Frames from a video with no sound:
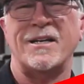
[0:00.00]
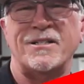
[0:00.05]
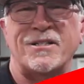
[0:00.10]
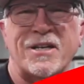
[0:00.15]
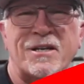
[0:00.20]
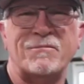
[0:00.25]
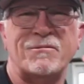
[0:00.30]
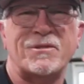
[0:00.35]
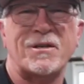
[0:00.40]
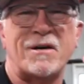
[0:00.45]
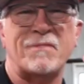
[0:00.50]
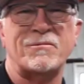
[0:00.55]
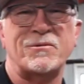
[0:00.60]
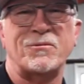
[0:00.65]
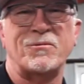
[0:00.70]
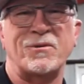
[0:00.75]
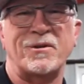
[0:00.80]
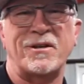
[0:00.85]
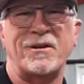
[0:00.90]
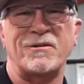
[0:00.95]
James
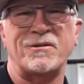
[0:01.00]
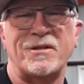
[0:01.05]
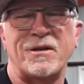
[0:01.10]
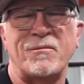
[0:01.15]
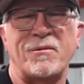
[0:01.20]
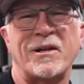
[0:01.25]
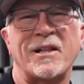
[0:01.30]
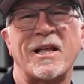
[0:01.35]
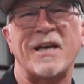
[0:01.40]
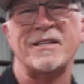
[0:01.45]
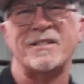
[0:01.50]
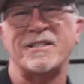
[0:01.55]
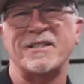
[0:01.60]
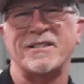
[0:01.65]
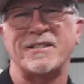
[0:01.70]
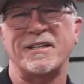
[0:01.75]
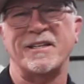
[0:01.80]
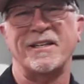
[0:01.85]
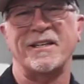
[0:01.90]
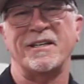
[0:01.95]
Thompson with Gear Jammin
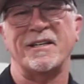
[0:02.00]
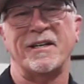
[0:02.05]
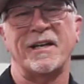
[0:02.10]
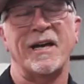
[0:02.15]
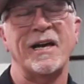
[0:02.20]
Classics again.